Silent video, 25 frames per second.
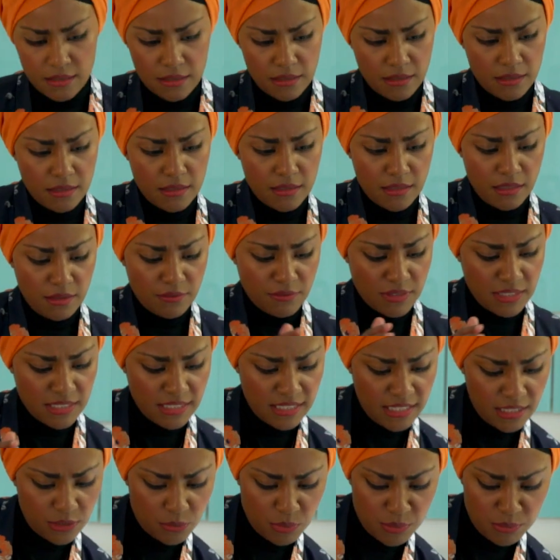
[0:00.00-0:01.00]
A lovely
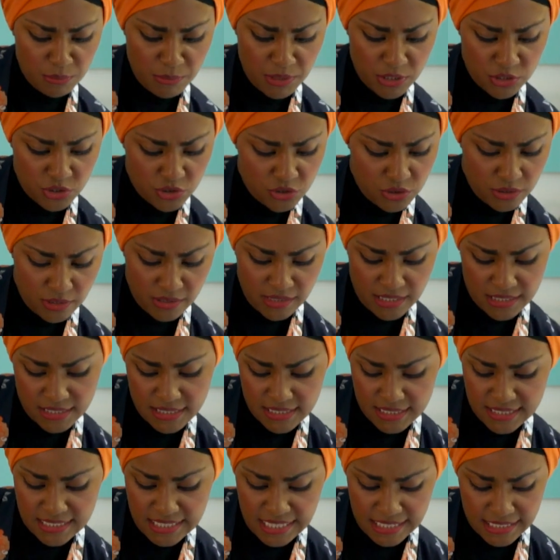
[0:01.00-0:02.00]
liquid mixture, and that's
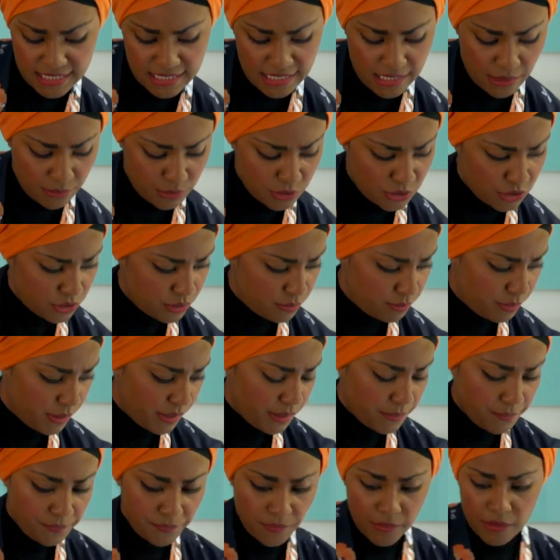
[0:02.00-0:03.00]
exactly how it should be.